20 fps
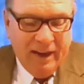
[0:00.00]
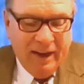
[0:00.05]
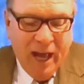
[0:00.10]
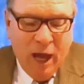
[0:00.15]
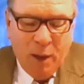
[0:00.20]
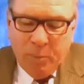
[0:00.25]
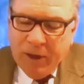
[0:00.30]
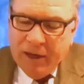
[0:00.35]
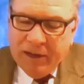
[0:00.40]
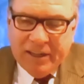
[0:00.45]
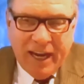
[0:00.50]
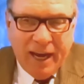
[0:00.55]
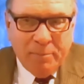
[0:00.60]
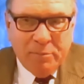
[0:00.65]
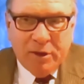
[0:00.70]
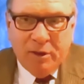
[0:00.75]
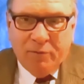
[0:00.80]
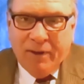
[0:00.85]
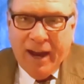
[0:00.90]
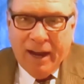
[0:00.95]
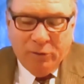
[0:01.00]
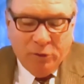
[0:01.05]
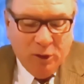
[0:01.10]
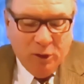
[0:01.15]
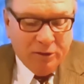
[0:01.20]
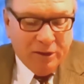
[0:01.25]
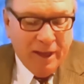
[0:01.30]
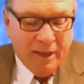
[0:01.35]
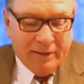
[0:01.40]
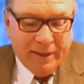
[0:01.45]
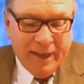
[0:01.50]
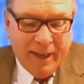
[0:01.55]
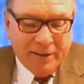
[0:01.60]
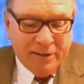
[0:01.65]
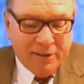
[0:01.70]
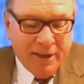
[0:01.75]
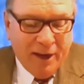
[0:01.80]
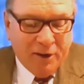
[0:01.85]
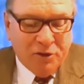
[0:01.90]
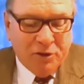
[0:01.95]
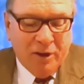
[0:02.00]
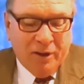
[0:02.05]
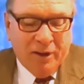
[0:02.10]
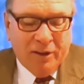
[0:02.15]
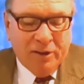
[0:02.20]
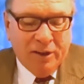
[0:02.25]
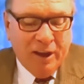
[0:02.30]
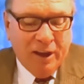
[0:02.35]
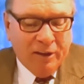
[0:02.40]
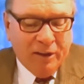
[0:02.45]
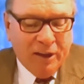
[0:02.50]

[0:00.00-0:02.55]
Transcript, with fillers: And how many times have I looked at that section and,